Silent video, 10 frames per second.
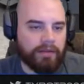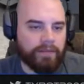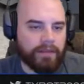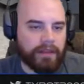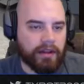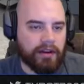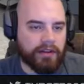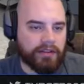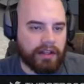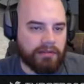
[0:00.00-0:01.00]
The
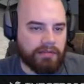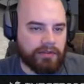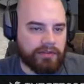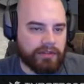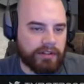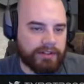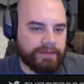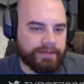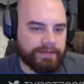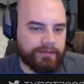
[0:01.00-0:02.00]
R10 booster.
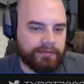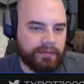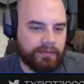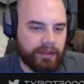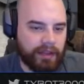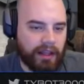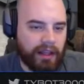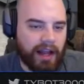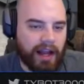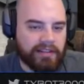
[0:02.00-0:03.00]

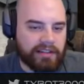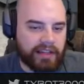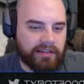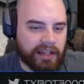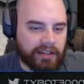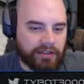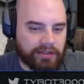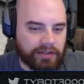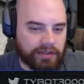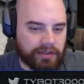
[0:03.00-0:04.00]
I still have to get used
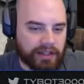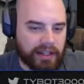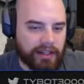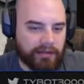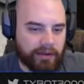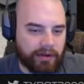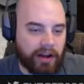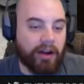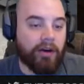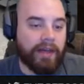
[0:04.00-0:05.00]
to, yeah.
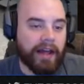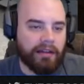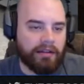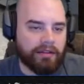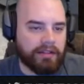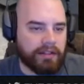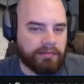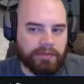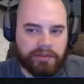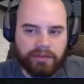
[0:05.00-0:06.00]
Oh, that R10
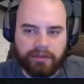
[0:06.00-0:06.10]
booster.